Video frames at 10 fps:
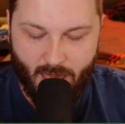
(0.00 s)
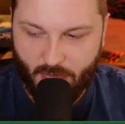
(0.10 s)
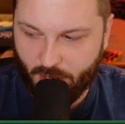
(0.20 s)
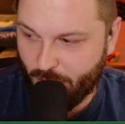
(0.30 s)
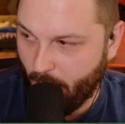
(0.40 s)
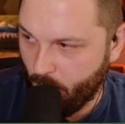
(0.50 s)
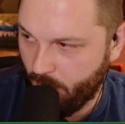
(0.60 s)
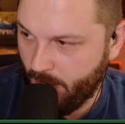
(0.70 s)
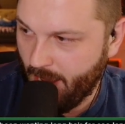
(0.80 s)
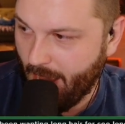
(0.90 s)
the show.
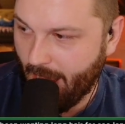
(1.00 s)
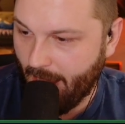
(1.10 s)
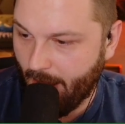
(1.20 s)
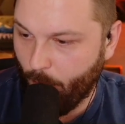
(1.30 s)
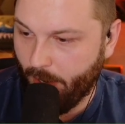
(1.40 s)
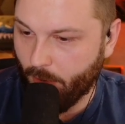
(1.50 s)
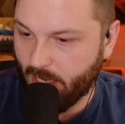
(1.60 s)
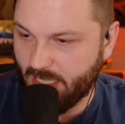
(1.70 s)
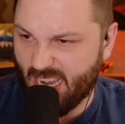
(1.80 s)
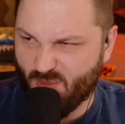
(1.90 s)
We are going
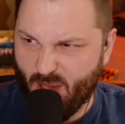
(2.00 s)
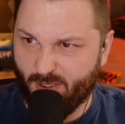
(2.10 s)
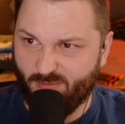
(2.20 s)
to take about